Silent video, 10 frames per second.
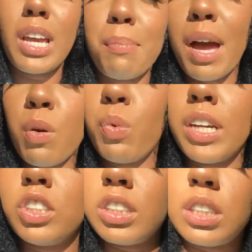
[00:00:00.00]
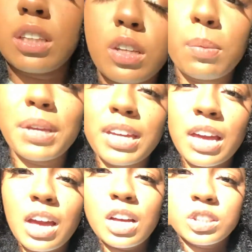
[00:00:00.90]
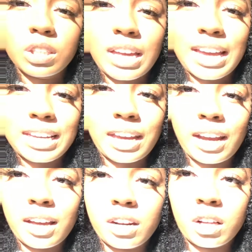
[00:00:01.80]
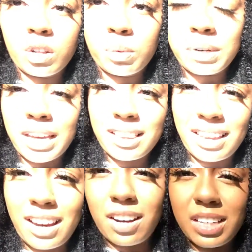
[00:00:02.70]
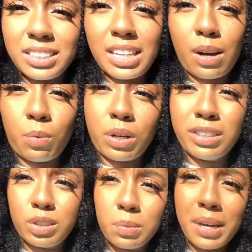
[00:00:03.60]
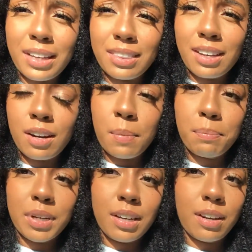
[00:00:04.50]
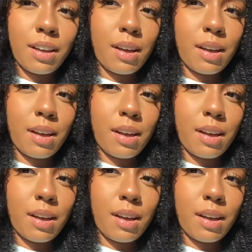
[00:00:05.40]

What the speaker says: I might wait just a little bit so that it can illuminate the areas that I wanted to back there, but